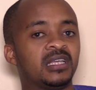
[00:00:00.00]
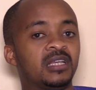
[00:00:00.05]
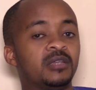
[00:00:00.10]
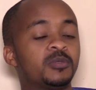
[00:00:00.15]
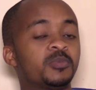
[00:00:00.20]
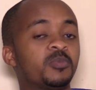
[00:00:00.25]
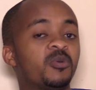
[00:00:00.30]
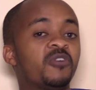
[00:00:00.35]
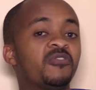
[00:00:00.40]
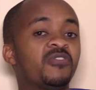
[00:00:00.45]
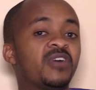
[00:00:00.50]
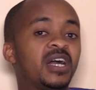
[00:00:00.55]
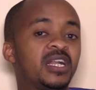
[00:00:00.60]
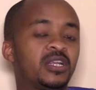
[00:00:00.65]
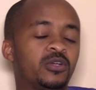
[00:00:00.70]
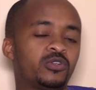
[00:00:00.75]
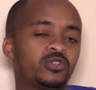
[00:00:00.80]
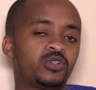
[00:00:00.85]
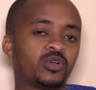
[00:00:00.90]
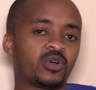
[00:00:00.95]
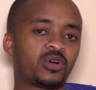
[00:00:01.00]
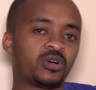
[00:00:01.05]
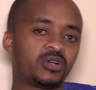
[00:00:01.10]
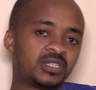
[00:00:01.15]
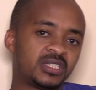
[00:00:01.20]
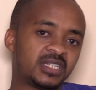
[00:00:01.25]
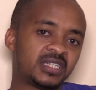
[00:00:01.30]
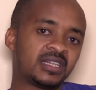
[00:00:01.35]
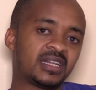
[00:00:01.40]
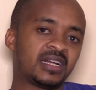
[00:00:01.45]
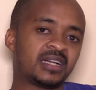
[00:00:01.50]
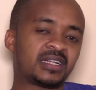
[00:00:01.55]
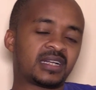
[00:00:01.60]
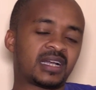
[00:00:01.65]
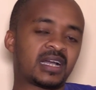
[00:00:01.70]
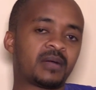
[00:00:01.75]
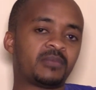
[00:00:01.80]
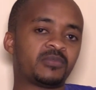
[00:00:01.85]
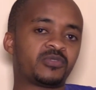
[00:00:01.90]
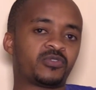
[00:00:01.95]
more value to content that
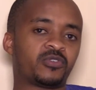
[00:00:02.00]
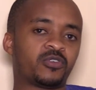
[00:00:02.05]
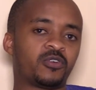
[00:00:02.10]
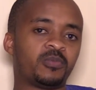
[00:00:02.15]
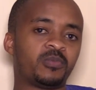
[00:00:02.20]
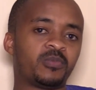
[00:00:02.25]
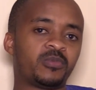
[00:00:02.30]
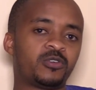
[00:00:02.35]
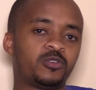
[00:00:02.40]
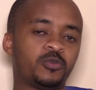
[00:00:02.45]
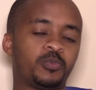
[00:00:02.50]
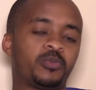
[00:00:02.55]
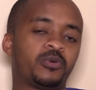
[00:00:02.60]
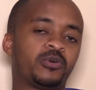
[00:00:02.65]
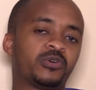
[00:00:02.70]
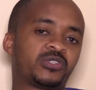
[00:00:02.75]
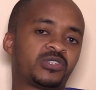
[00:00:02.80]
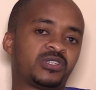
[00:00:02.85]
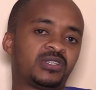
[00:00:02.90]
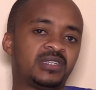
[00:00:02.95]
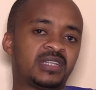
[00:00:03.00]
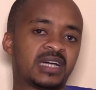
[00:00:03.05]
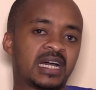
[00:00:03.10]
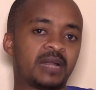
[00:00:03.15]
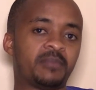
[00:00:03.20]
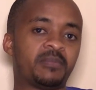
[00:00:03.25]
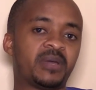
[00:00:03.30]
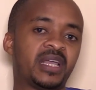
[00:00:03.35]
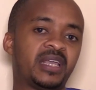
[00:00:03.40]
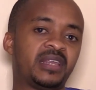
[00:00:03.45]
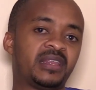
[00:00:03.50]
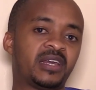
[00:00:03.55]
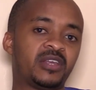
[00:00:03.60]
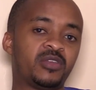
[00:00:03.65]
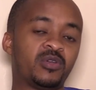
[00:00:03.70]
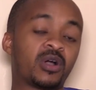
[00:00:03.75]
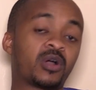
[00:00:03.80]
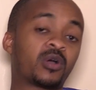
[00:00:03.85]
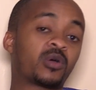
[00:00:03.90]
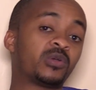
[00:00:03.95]
comes from posts done by either
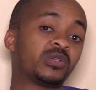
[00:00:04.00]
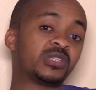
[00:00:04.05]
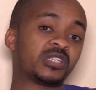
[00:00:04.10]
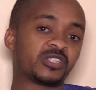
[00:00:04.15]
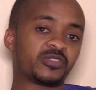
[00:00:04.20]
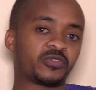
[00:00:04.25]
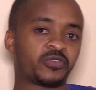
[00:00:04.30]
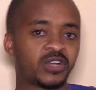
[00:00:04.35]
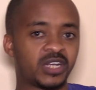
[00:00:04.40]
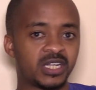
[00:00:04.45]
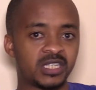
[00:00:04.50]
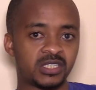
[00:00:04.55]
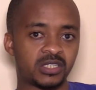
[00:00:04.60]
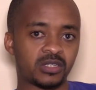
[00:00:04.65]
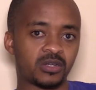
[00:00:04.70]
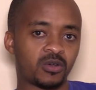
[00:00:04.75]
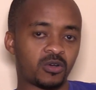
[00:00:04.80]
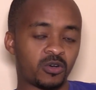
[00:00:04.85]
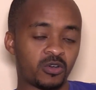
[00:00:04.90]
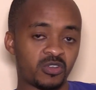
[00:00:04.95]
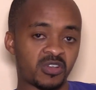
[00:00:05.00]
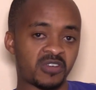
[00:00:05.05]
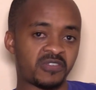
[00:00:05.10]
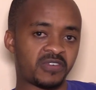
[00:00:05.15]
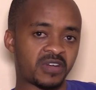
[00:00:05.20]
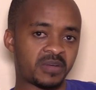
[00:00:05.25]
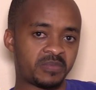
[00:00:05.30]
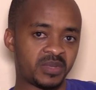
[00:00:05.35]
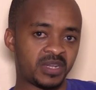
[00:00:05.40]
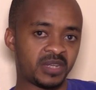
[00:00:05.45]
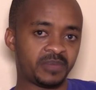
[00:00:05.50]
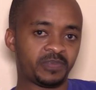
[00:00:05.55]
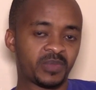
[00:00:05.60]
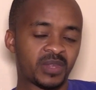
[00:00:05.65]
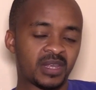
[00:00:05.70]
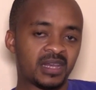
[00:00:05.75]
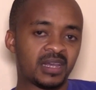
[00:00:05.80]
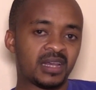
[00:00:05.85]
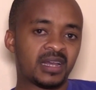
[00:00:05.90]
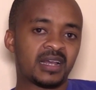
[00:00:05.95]
your closest friends or your family.
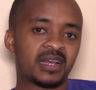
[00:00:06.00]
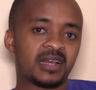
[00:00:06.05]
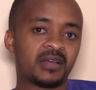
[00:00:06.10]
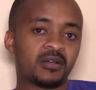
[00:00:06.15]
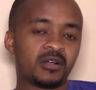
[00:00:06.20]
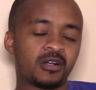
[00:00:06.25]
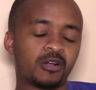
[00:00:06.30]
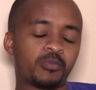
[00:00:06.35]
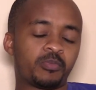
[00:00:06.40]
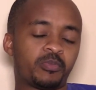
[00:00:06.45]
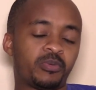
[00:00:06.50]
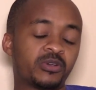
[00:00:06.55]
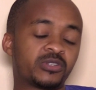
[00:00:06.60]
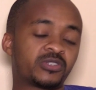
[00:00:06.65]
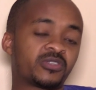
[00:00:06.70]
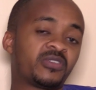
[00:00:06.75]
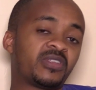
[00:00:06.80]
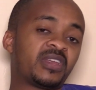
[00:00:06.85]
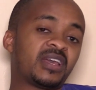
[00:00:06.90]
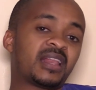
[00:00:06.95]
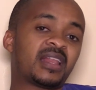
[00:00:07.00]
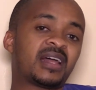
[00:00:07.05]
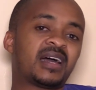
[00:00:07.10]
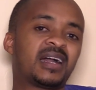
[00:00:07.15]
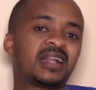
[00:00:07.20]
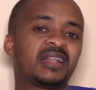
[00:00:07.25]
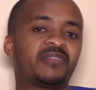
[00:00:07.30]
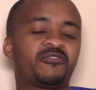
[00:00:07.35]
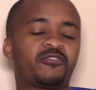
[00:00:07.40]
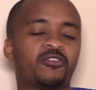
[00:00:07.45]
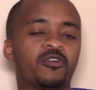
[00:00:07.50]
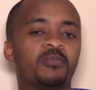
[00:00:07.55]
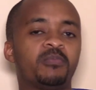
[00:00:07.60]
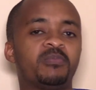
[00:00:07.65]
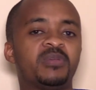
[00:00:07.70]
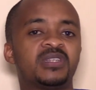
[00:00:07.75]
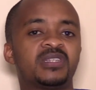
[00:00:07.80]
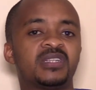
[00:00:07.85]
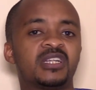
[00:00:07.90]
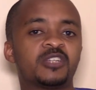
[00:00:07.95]
Posts, on the other hand, from
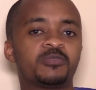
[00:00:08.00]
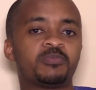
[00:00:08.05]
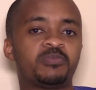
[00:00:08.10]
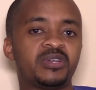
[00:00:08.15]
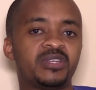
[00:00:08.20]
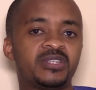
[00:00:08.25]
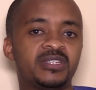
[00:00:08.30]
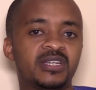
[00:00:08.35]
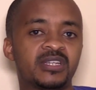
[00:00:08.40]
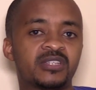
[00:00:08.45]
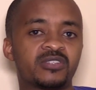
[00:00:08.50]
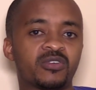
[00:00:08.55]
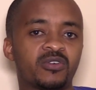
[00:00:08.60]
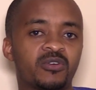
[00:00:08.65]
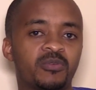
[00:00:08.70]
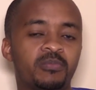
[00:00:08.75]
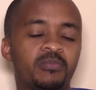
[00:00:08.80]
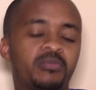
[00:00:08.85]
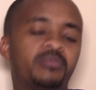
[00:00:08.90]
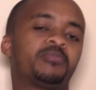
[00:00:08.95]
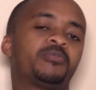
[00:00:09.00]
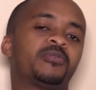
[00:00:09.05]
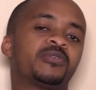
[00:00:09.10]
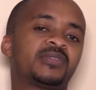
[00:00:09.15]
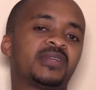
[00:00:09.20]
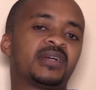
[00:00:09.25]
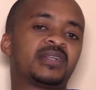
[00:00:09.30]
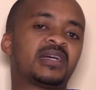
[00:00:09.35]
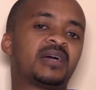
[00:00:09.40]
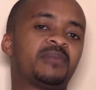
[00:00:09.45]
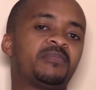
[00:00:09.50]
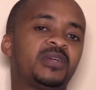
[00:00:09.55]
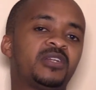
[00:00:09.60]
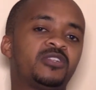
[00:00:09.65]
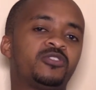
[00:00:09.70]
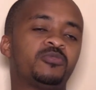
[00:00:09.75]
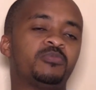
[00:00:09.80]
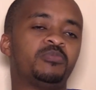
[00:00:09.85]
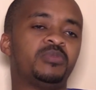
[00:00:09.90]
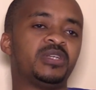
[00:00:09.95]
business pages or posts that are
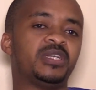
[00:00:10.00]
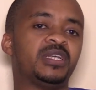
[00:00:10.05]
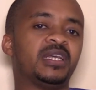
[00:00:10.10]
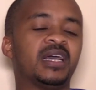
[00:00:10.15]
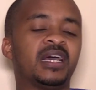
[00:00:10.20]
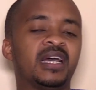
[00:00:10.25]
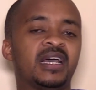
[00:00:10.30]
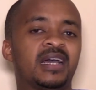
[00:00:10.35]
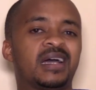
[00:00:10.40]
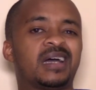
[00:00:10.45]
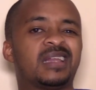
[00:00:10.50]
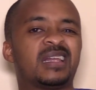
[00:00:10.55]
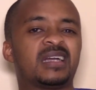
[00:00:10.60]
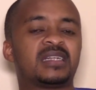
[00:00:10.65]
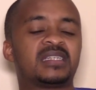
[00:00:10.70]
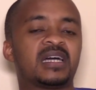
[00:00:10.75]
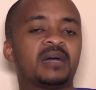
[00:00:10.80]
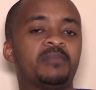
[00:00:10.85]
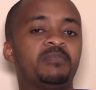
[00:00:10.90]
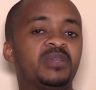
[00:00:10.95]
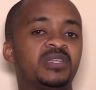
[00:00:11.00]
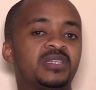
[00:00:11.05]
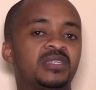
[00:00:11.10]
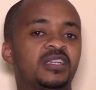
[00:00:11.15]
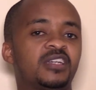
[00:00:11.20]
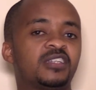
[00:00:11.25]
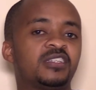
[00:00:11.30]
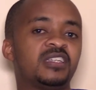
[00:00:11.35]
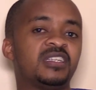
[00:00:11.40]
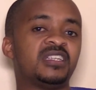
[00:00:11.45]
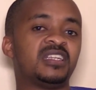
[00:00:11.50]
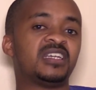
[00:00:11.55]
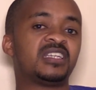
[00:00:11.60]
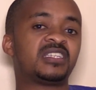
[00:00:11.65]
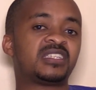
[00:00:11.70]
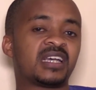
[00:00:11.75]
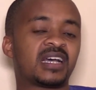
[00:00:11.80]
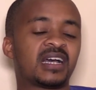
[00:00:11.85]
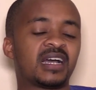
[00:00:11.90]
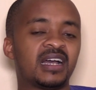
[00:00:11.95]
meant to be that are business in
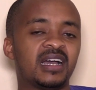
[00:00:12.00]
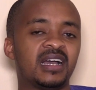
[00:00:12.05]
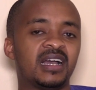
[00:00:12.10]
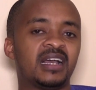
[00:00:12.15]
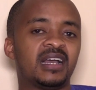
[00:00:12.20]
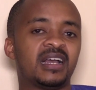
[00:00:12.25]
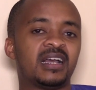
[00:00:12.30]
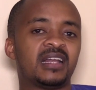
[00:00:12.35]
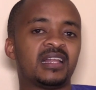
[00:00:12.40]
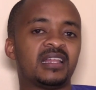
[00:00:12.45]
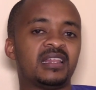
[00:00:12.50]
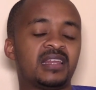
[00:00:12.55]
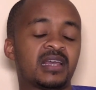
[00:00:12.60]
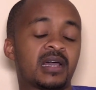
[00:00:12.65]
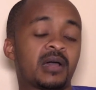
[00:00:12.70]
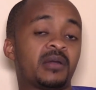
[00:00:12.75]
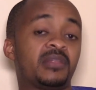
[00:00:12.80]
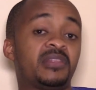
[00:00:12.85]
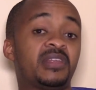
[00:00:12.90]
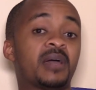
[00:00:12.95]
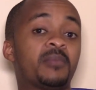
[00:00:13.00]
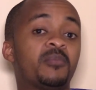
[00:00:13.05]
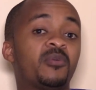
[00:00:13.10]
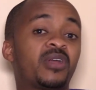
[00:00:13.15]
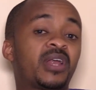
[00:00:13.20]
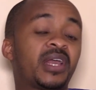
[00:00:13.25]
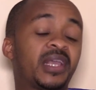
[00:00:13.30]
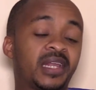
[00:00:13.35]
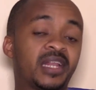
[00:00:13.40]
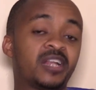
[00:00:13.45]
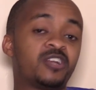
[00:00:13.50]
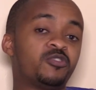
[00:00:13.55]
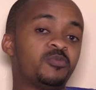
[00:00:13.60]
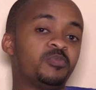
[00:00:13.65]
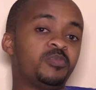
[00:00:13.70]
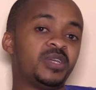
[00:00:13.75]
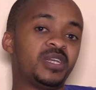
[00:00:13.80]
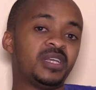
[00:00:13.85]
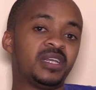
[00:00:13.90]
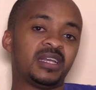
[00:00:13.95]
nature, they are more likely to
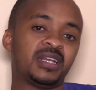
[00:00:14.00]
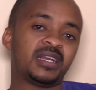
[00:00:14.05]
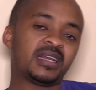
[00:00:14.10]
be